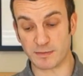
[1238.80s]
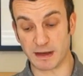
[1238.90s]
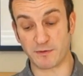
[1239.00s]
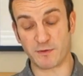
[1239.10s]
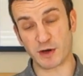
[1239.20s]
a
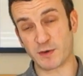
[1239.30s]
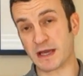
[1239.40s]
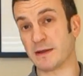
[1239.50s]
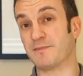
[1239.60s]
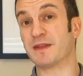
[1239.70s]
bit before you
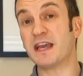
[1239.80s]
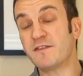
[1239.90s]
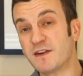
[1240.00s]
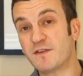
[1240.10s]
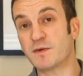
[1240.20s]
eat them.
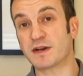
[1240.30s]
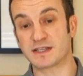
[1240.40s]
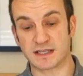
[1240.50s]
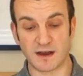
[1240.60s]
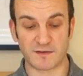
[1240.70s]
Even if you want to
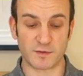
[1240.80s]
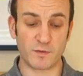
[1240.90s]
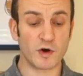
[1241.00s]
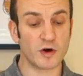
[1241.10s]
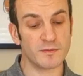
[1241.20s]
serve them
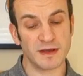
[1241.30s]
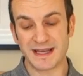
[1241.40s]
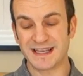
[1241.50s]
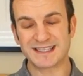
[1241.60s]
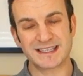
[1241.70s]
warm,
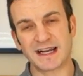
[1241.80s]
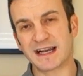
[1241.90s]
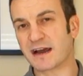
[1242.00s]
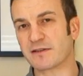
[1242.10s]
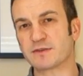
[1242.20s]
still
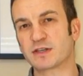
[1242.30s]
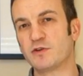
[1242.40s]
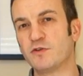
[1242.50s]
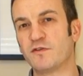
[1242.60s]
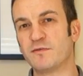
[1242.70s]
allow them to
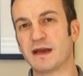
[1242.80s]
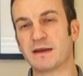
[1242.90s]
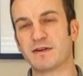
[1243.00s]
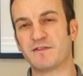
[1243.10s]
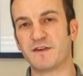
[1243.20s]
cool for
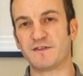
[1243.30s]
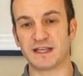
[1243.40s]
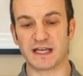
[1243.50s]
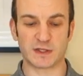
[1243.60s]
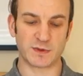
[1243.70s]
maybe
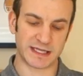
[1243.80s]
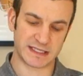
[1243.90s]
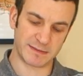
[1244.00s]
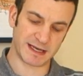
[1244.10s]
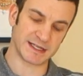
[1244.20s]

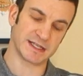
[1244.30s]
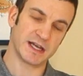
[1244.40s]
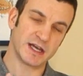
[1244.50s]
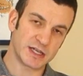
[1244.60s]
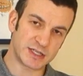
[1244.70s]
15-20 minutes,
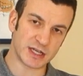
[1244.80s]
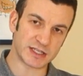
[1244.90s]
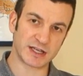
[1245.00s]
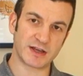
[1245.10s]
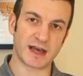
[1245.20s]

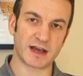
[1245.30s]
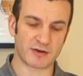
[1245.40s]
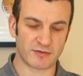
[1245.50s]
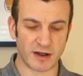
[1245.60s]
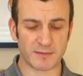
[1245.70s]
just so that
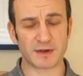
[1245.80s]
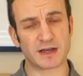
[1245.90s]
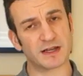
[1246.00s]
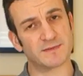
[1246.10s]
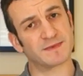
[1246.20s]
crumb
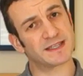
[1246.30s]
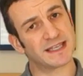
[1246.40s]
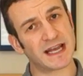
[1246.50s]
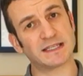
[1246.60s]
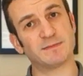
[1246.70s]
can
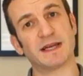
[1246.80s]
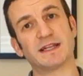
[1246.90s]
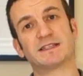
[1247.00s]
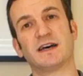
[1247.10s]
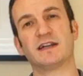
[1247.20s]
set a bit
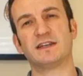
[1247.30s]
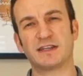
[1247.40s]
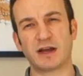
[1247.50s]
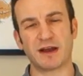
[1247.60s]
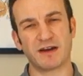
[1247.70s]
inside and you
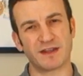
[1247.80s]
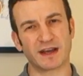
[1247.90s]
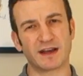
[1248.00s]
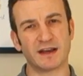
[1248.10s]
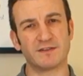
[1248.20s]
don't have
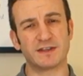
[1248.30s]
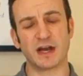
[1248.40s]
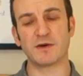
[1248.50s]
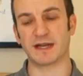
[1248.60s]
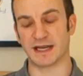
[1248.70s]
that kind of
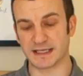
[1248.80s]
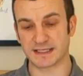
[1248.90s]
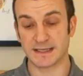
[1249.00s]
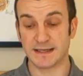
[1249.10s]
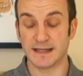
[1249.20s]

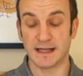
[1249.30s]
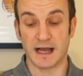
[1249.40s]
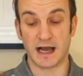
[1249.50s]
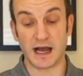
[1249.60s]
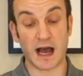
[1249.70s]
doughiness.
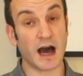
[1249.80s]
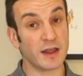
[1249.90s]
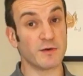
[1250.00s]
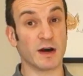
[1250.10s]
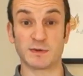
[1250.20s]

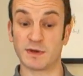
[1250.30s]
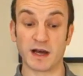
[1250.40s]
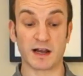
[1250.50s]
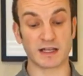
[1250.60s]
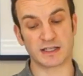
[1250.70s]
Otherwise, what
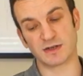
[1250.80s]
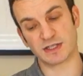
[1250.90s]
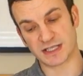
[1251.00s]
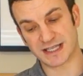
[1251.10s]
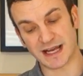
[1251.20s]
I like to do
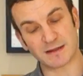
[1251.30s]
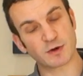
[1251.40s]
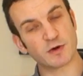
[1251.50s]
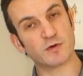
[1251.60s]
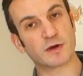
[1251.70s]
is just let
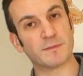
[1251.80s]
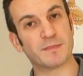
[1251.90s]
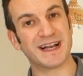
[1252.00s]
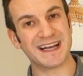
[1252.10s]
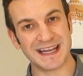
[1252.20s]
them cool
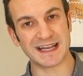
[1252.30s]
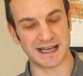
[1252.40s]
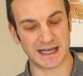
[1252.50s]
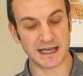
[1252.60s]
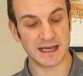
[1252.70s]

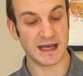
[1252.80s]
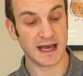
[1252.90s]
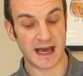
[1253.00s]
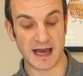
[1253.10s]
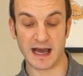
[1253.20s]
completely
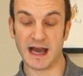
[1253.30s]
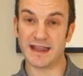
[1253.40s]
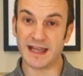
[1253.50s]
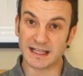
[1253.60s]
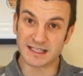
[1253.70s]

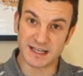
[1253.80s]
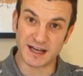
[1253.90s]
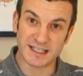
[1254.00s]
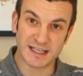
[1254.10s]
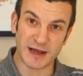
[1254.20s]
and then
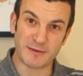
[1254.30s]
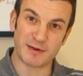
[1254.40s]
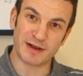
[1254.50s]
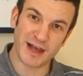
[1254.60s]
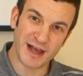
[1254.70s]
slice it
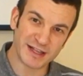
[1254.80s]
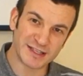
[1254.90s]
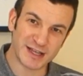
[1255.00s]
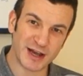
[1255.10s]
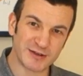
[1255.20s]
open,
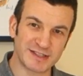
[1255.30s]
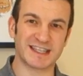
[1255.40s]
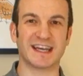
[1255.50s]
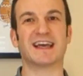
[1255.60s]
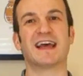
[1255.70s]

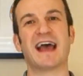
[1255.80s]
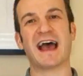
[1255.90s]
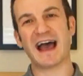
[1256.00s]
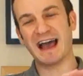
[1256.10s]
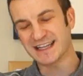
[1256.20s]
toast it,
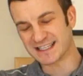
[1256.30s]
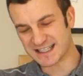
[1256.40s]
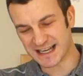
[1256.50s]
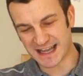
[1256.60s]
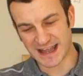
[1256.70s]
and
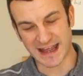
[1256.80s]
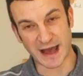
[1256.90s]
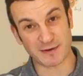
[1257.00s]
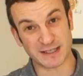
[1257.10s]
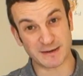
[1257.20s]
slather
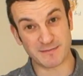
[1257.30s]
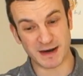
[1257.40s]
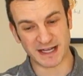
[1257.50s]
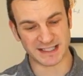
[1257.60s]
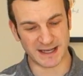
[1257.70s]
that with some
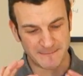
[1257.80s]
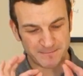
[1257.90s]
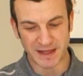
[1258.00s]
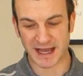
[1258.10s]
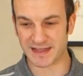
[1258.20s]
butter,
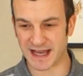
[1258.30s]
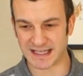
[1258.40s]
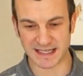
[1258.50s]
and that